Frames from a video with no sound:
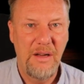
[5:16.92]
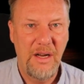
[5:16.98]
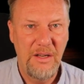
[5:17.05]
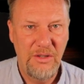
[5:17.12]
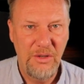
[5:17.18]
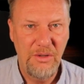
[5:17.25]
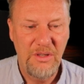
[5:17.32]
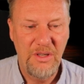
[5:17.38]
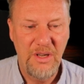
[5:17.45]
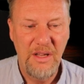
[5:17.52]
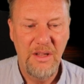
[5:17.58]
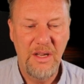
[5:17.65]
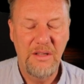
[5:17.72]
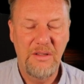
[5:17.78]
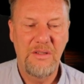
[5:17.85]
I should
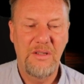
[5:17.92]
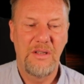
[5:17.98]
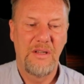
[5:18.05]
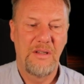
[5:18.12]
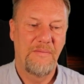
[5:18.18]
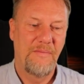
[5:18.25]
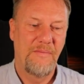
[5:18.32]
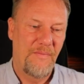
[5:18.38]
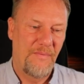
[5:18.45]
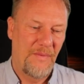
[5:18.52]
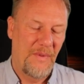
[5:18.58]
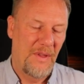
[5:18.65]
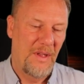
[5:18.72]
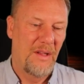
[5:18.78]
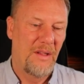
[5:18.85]
say that
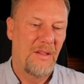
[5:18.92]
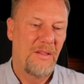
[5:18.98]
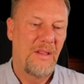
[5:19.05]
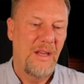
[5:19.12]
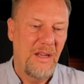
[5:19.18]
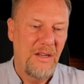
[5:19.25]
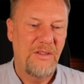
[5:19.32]
the